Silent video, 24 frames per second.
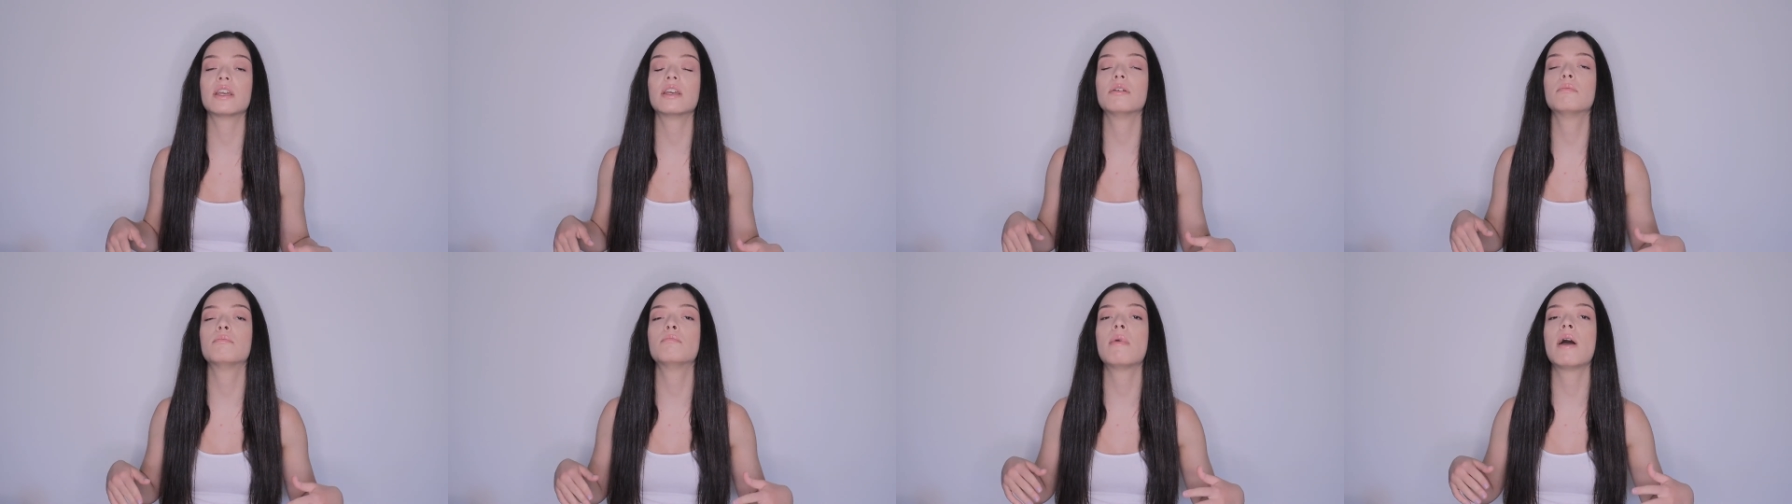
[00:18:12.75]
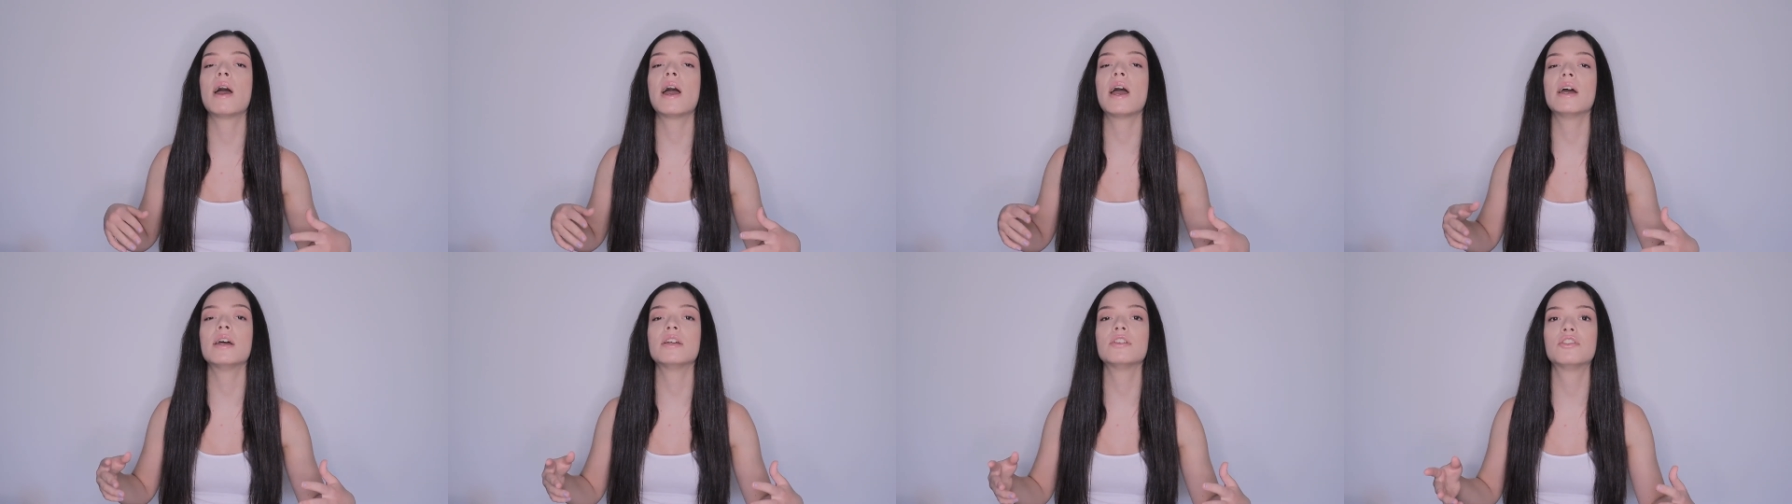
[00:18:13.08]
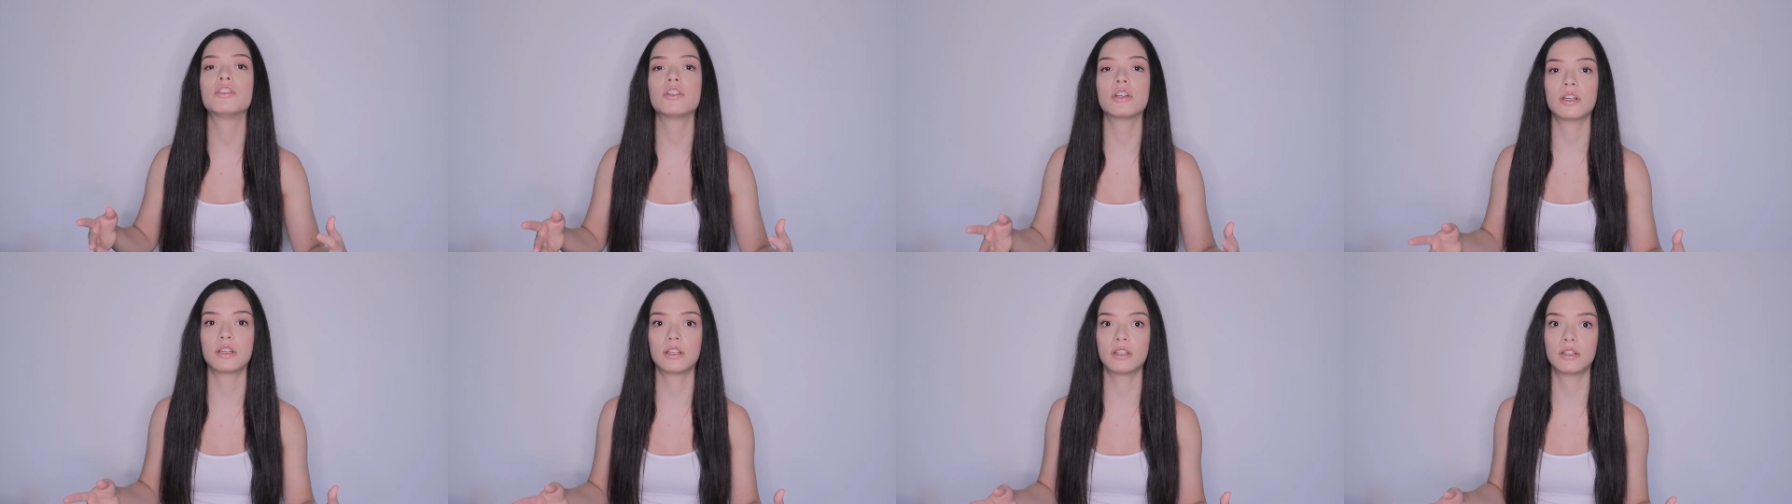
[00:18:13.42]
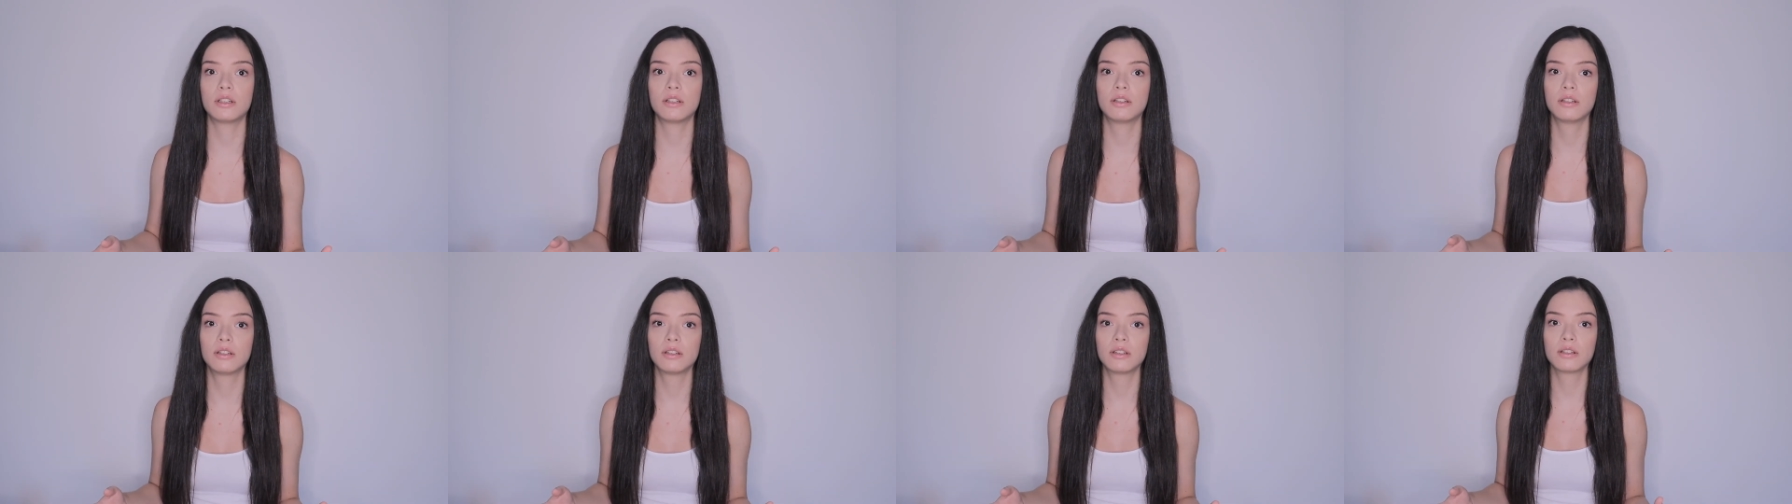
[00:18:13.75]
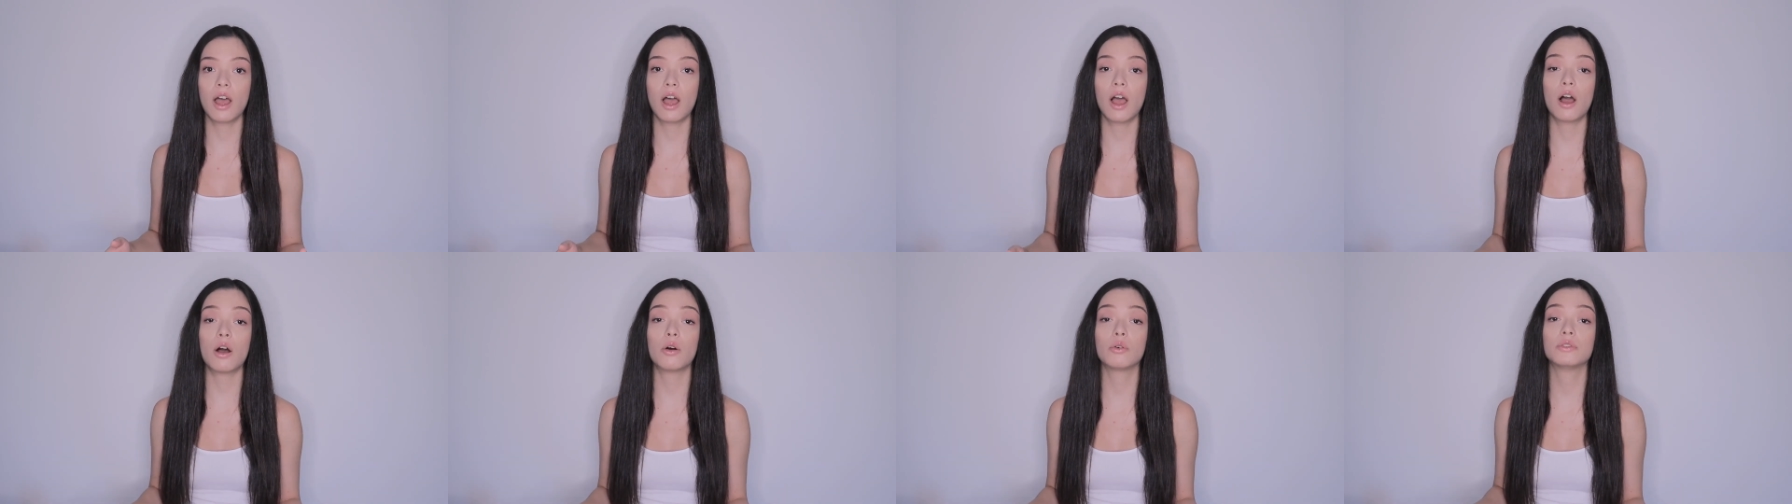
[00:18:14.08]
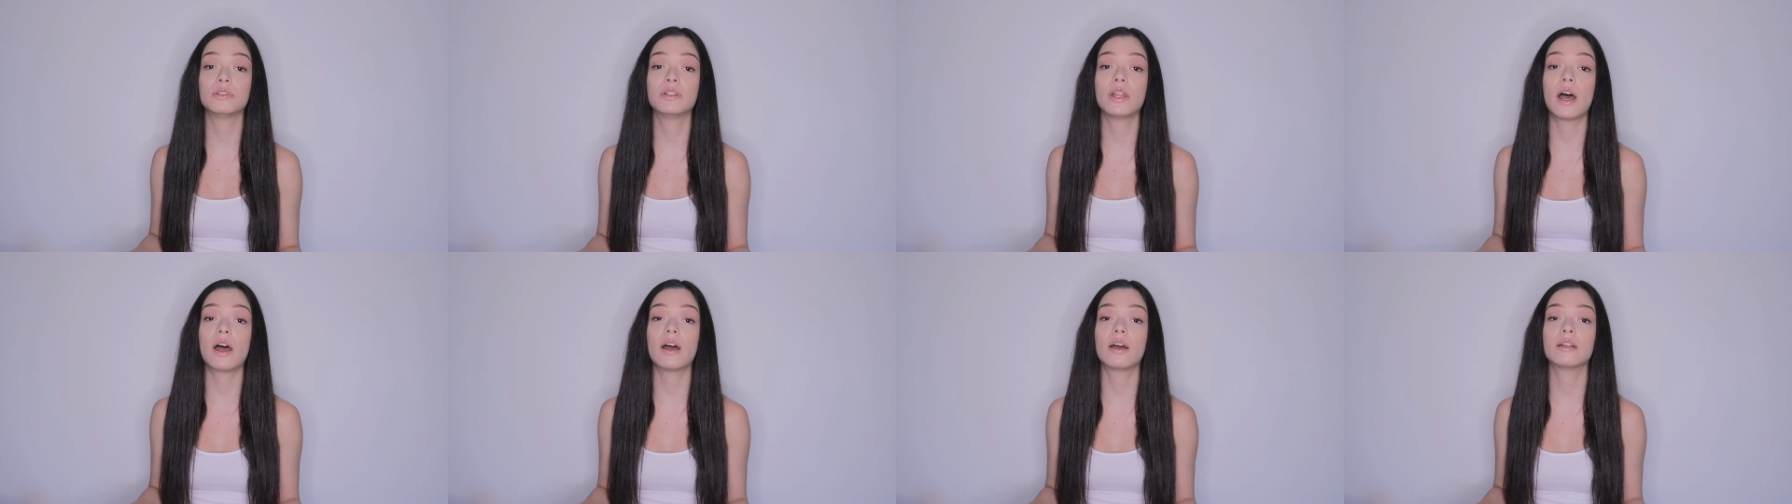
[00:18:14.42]
imagine how
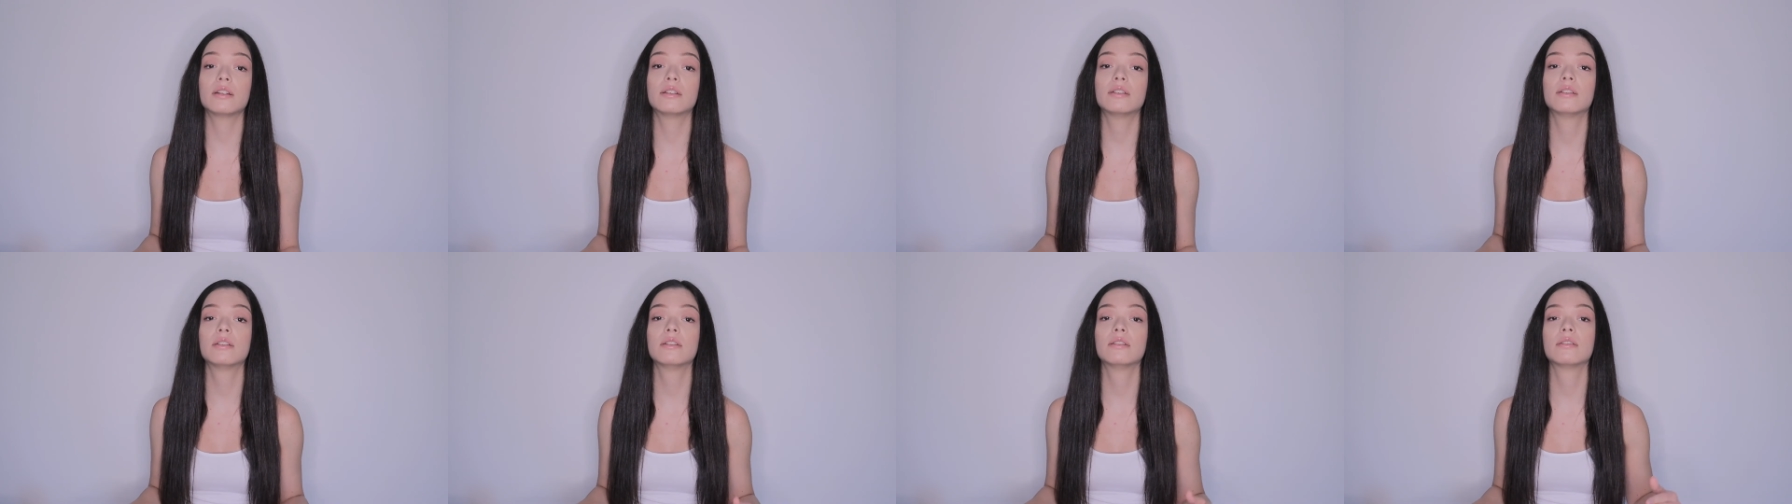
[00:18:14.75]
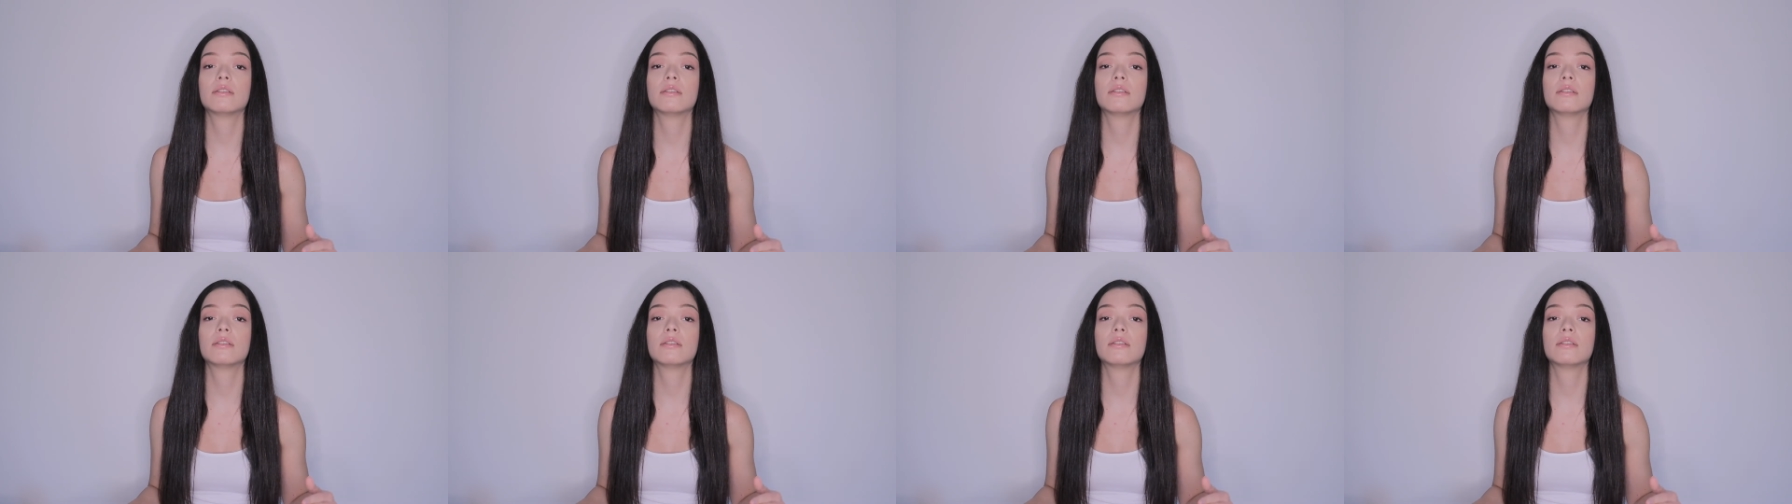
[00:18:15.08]
that